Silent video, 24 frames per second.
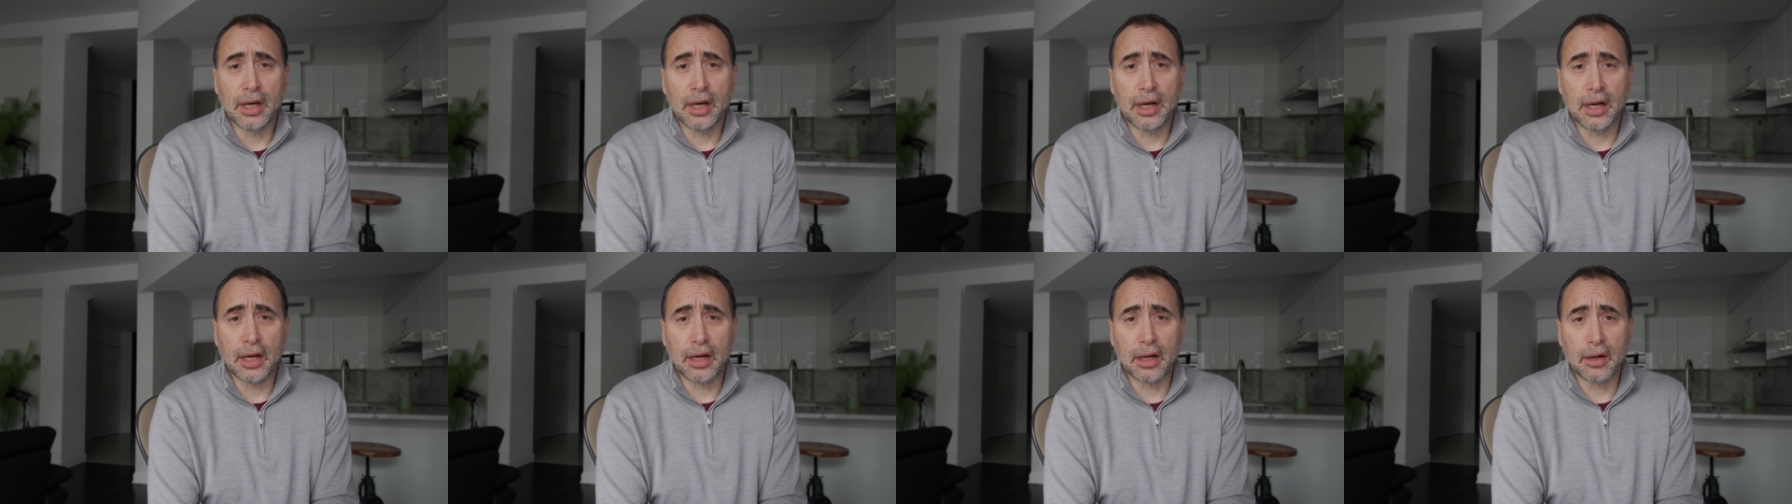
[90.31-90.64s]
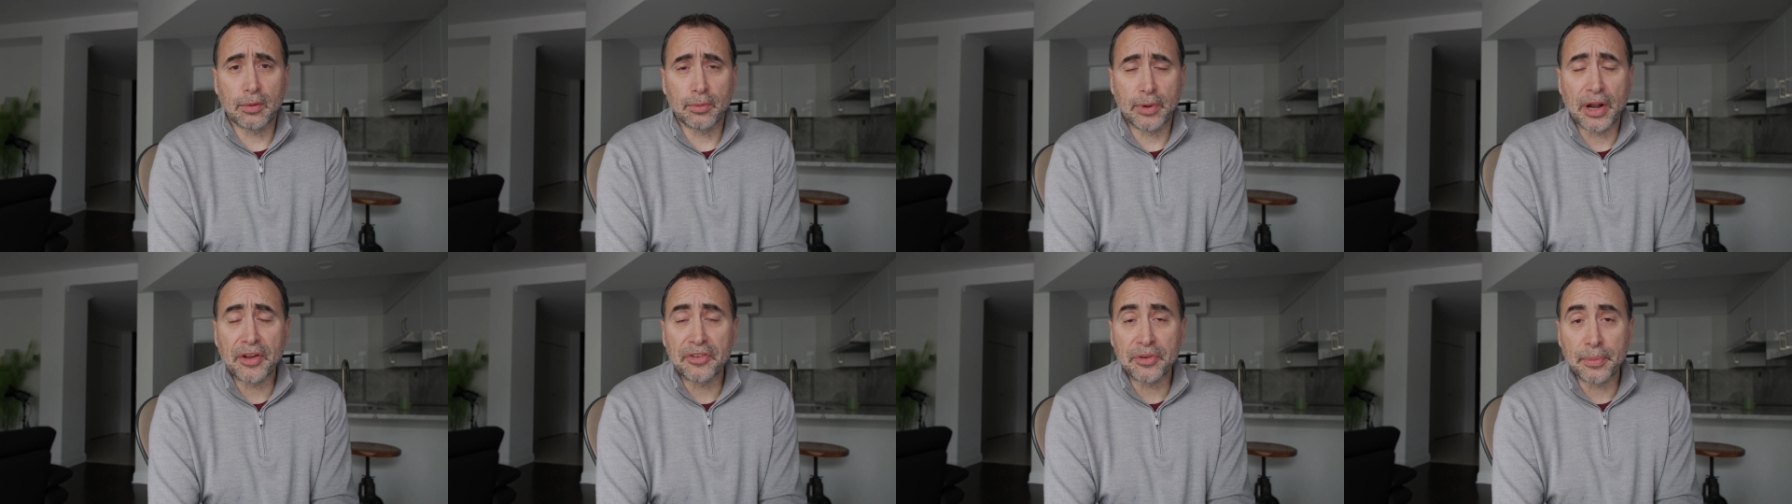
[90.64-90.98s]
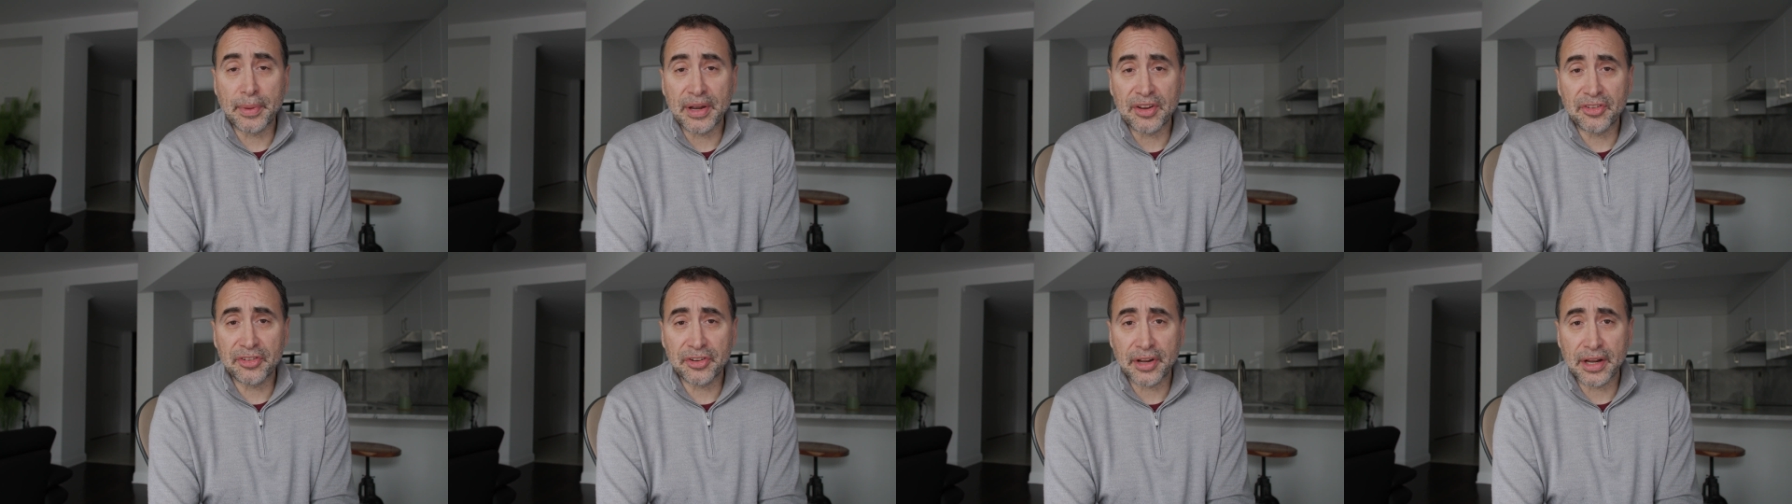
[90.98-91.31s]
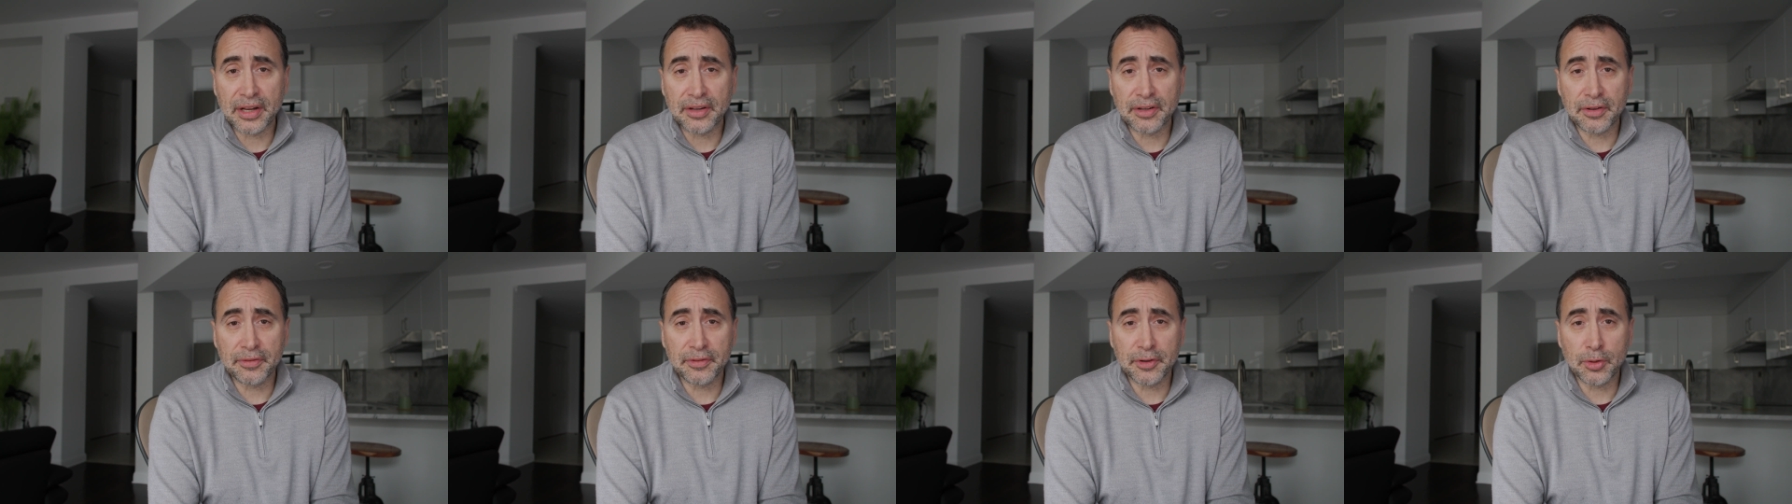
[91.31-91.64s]
uh, resume
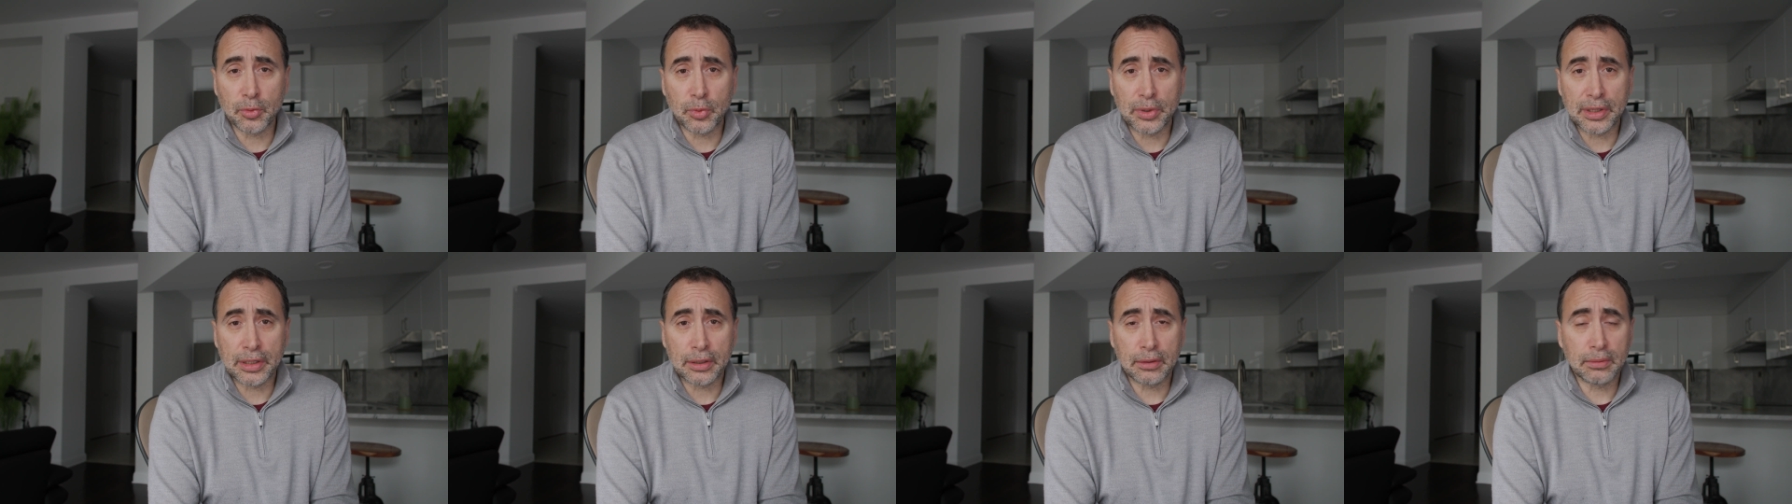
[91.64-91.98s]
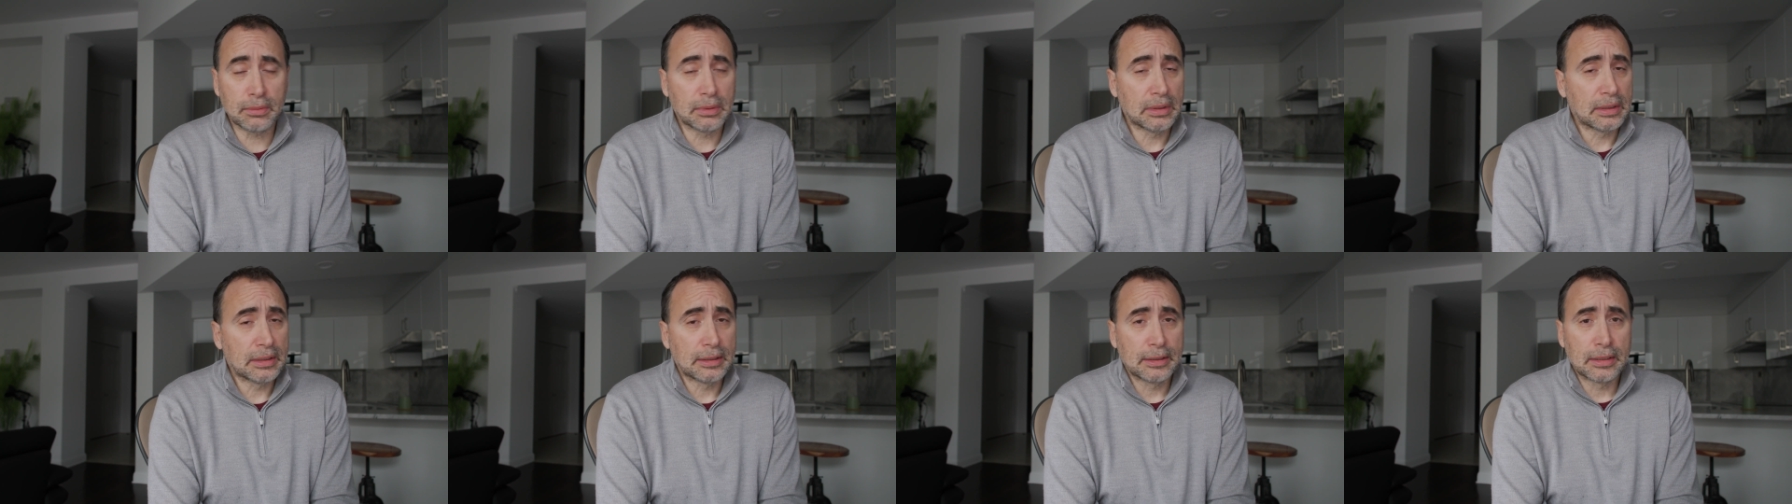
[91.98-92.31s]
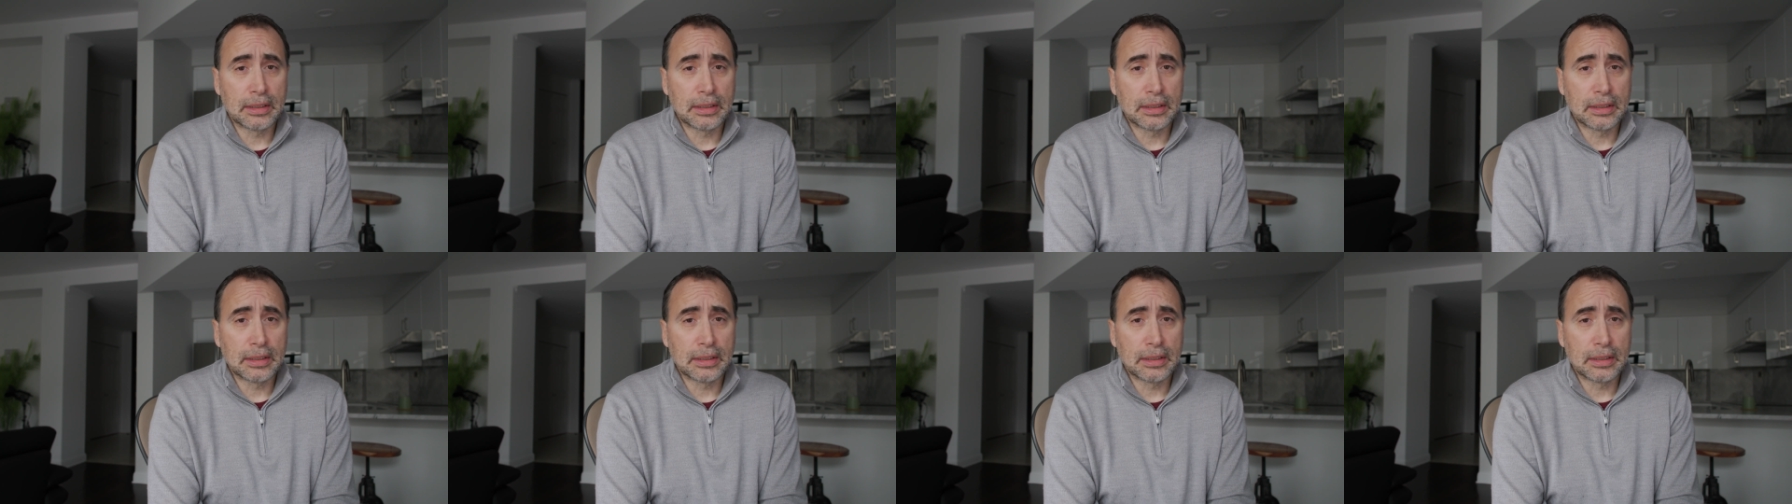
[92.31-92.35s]
site, if you will,